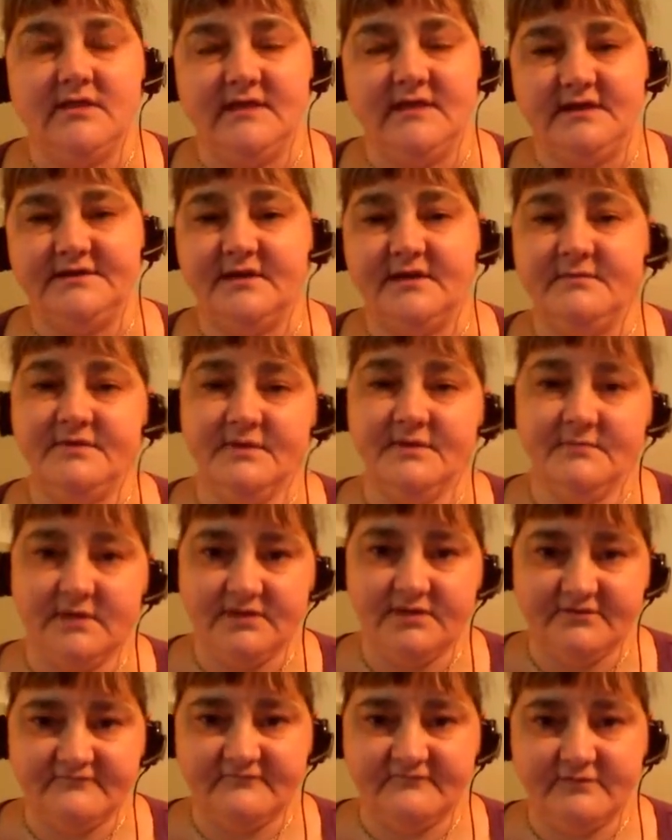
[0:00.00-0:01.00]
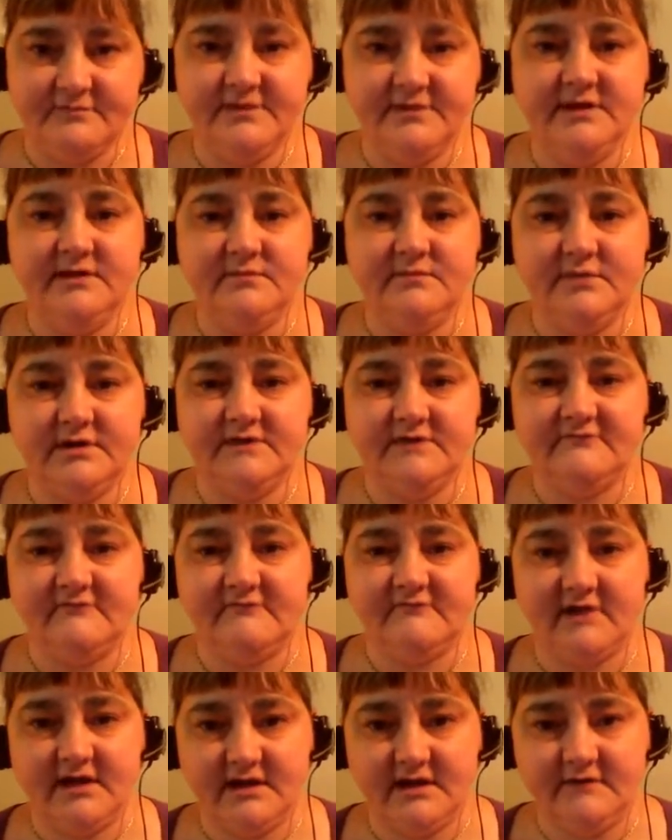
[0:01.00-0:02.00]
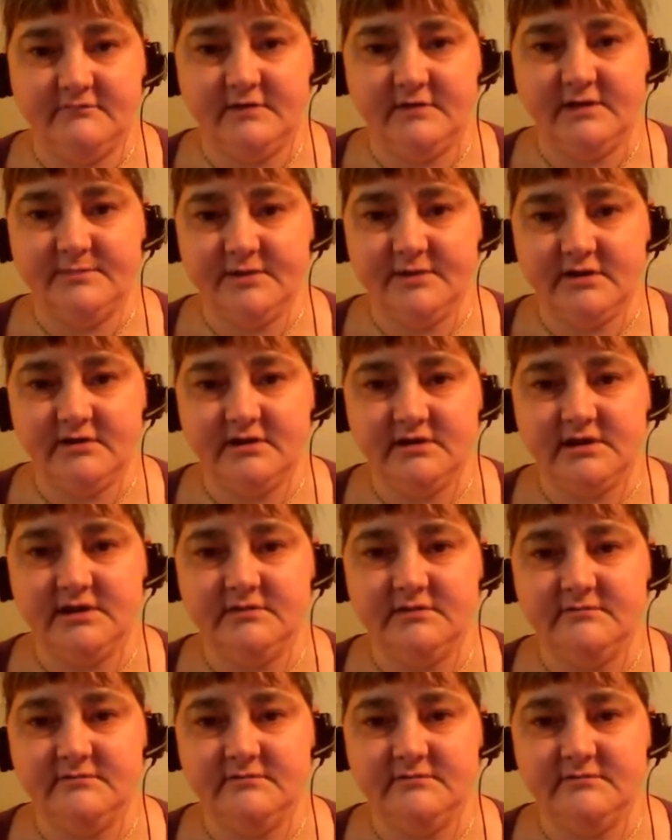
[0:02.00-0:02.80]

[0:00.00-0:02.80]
that time of the month for me, and whenever I have my period,